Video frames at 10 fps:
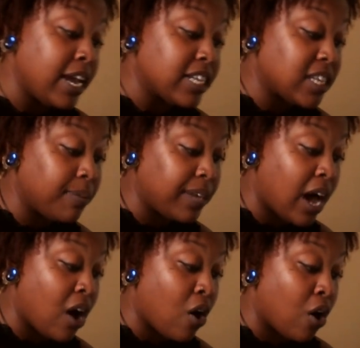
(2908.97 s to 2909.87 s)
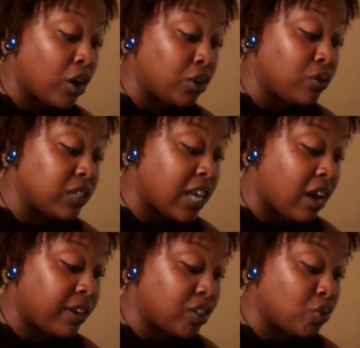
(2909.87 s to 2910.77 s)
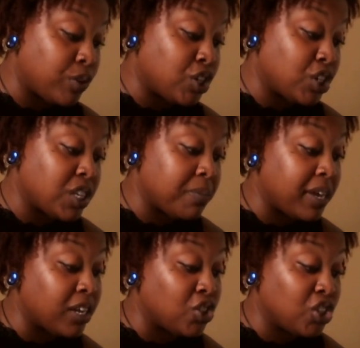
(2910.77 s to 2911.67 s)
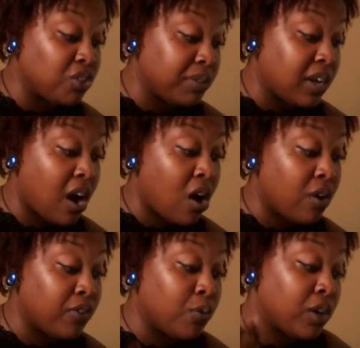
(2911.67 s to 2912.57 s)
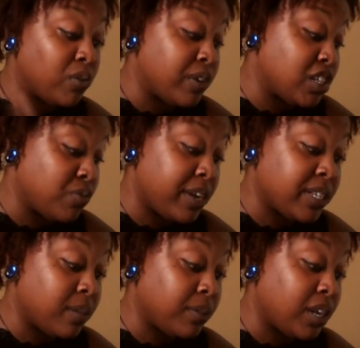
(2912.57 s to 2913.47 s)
Some y'all are using y'all intuition to make a judgment call if you want to resurrect something.